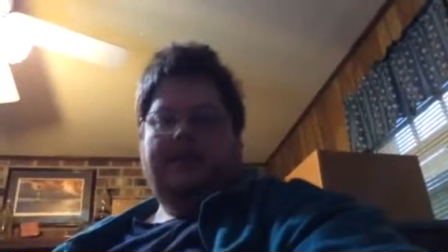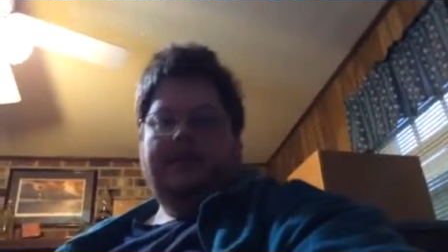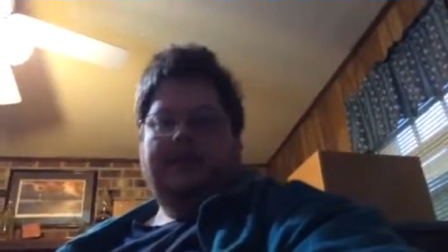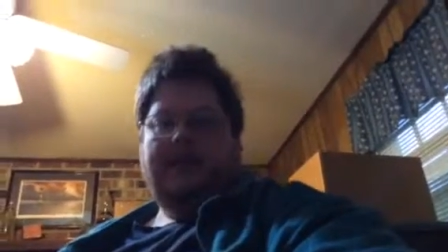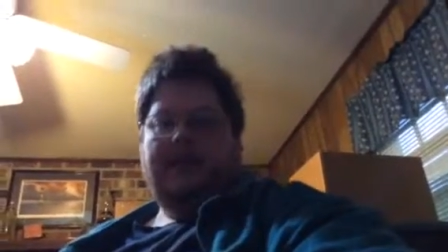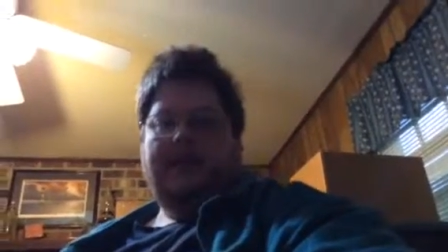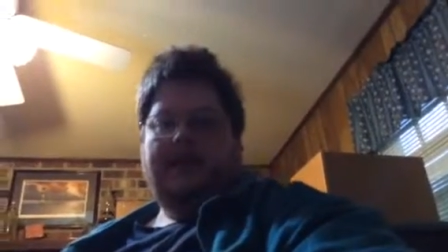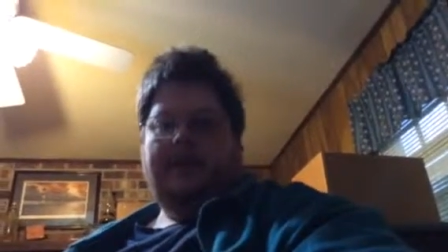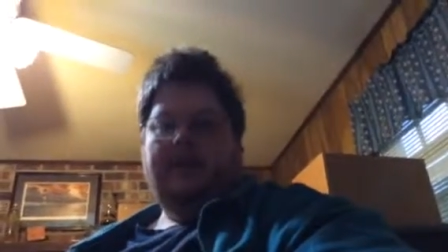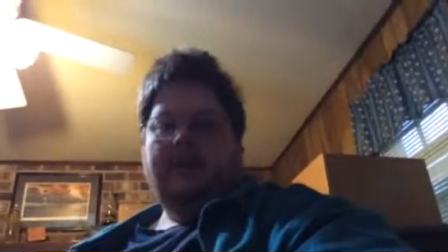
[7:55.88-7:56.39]

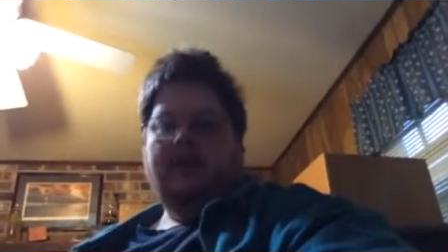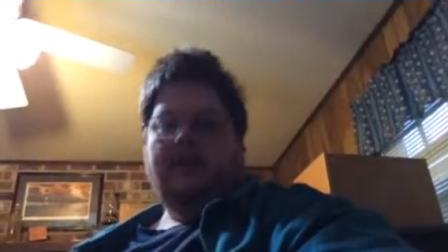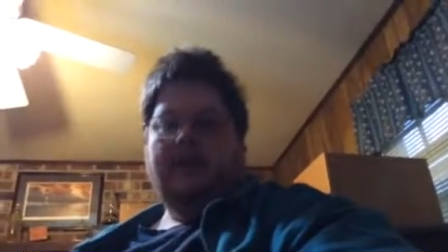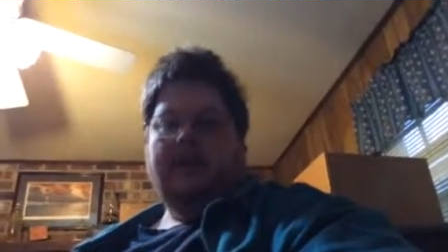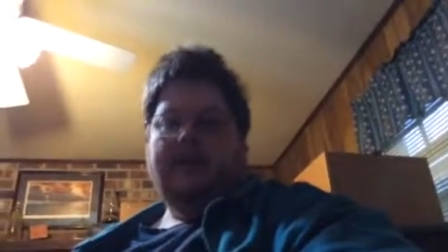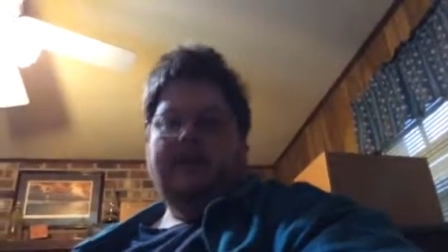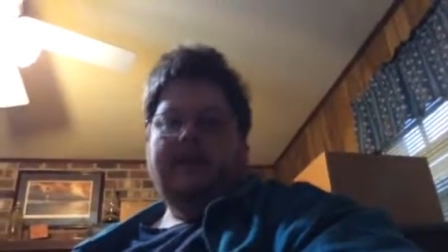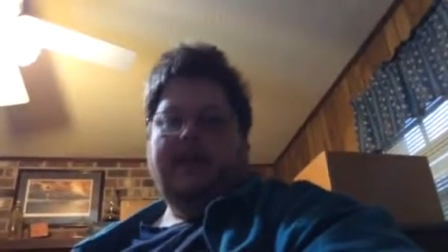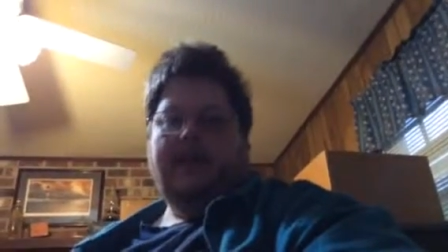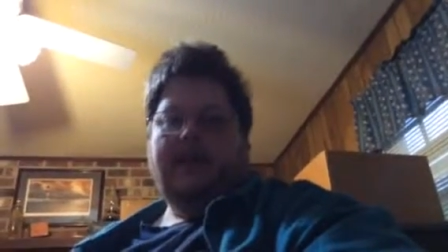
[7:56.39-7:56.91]
My
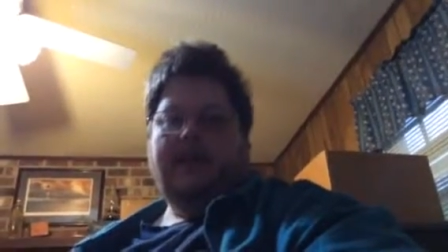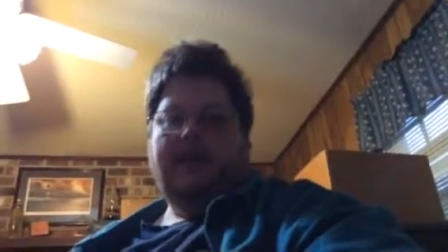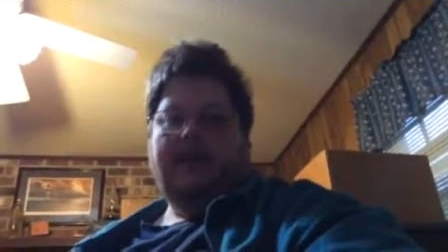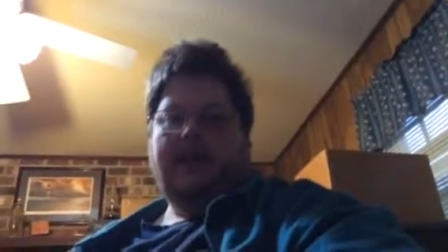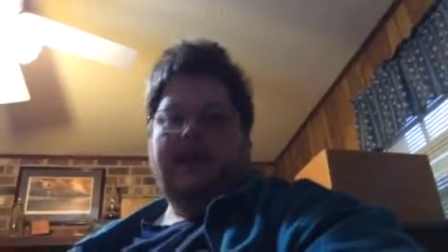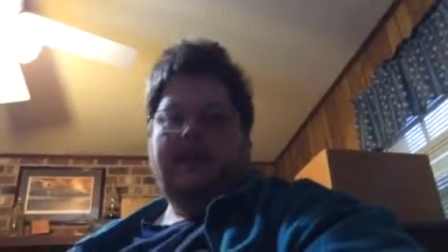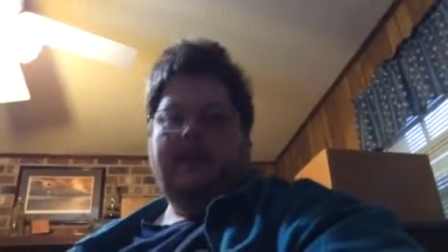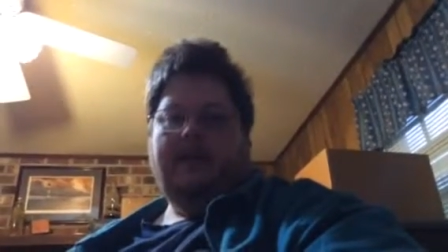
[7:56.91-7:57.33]
call is now